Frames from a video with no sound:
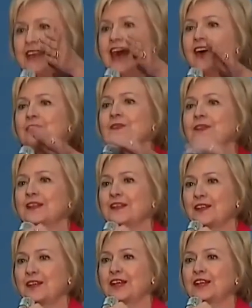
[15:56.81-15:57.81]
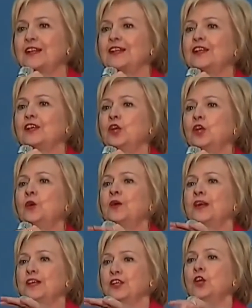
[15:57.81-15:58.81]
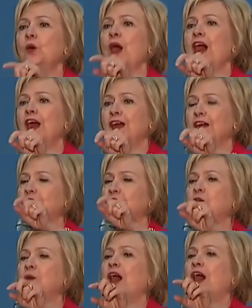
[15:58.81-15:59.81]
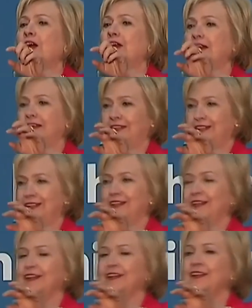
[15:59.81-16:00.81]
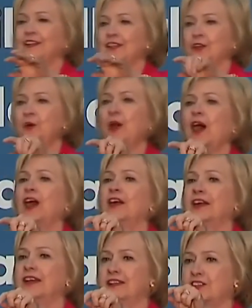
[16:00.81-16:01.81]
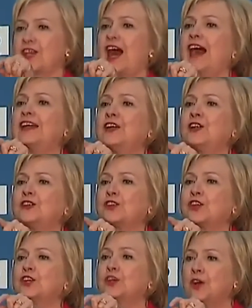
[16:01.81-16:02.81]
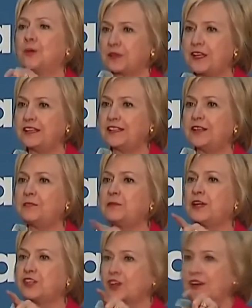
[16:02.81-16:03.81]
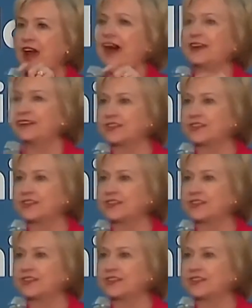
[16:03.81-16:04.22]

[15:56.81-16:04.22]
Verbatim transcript: Now, you, you are, you are you are entitled to your opinion, but you're not